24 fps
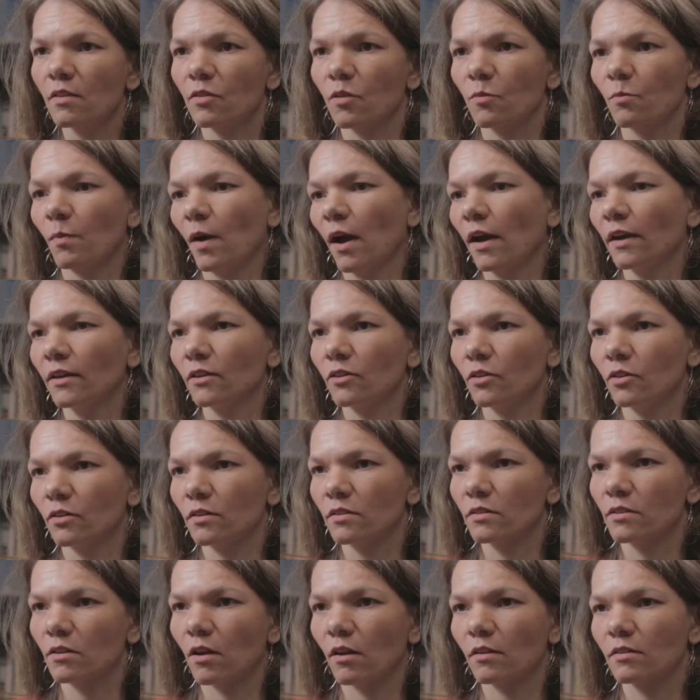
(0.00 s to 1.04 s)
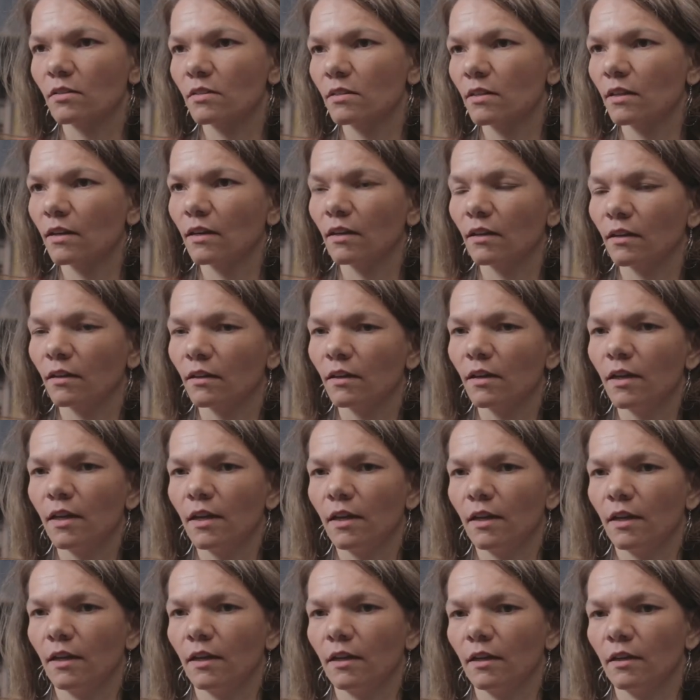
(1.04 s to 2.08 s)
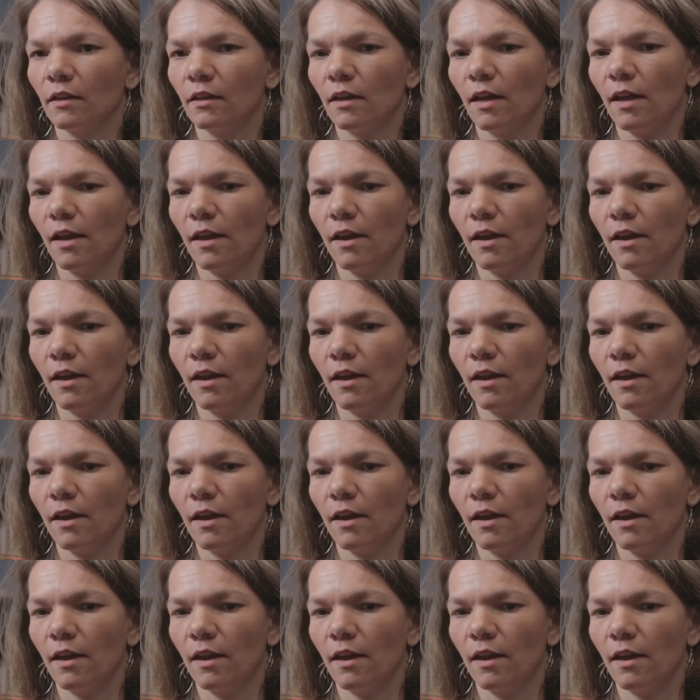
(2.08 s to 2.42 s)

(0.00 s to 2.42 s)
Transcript: The binder is not sitting in